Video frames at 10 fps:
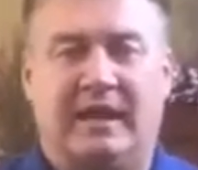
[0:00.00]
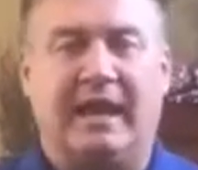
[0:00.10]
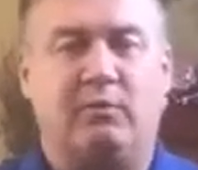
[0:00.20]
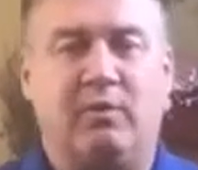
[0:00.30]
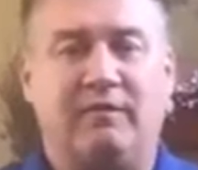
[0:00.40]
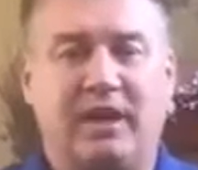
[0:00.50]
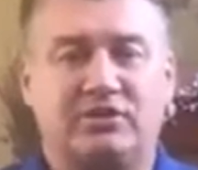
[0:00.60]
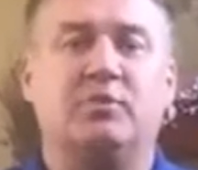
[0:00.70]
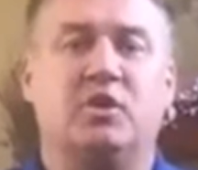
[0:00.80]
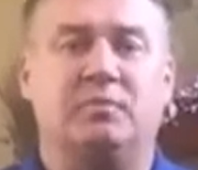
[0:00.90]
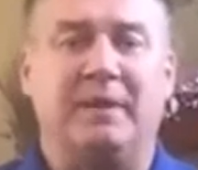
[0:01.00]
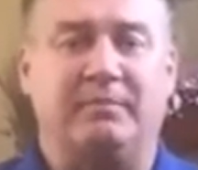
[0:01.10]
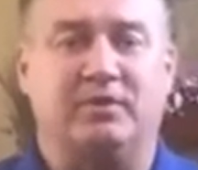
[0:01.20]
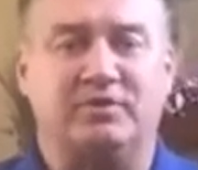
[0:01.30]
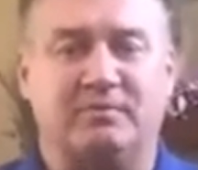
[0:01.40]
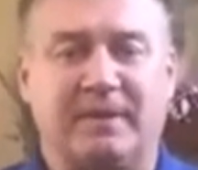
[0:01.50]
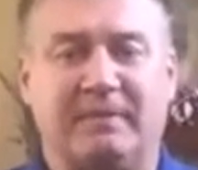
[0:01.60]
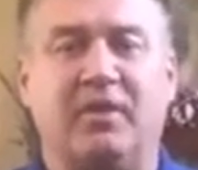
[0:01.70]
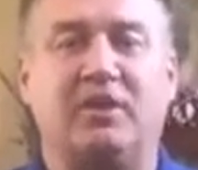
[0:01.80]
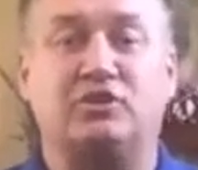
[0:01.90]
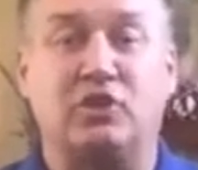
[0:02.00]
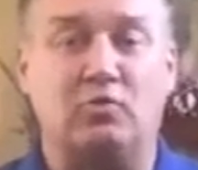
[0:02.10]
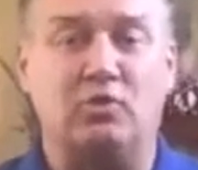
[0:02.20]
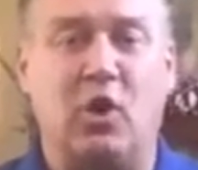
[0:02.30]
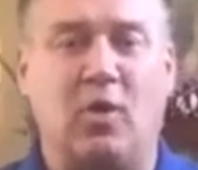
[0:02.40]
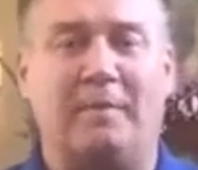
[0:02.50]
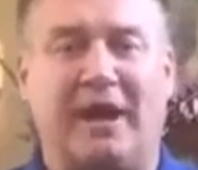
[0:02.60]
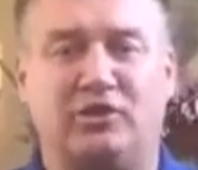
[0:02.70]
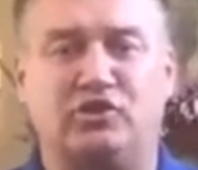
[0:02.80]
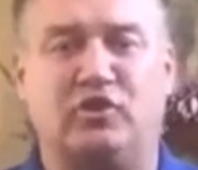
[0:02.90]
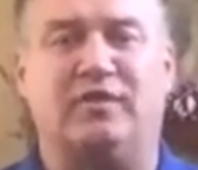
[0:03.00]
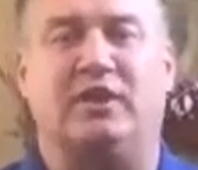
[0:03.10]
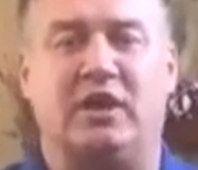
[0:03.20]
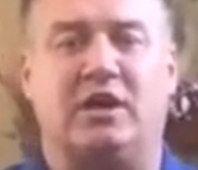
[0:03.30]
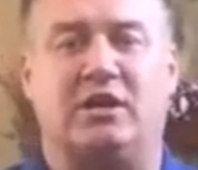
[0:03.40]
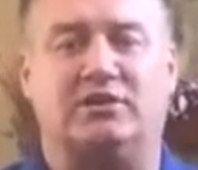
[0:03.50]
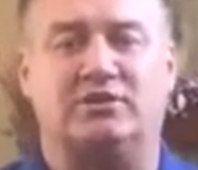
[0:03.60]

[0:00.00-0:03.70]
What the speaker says: and we've got some new people, some people that don't know about Juuva at all.